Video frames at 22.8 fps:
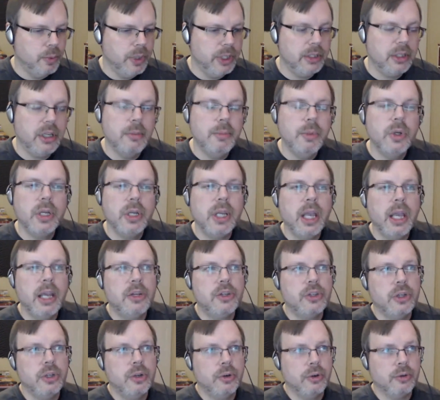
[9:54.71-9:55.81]
written
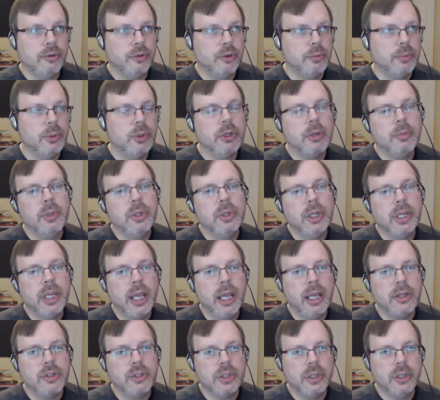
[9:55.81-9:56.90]
communication or verbal
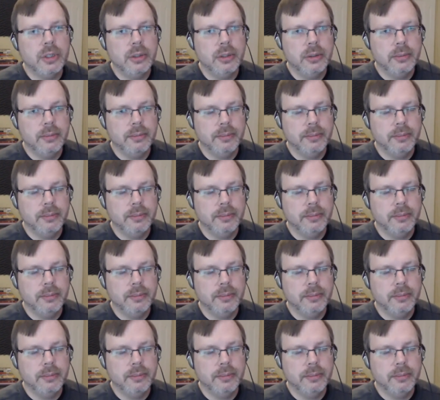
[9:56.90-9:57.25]
communication.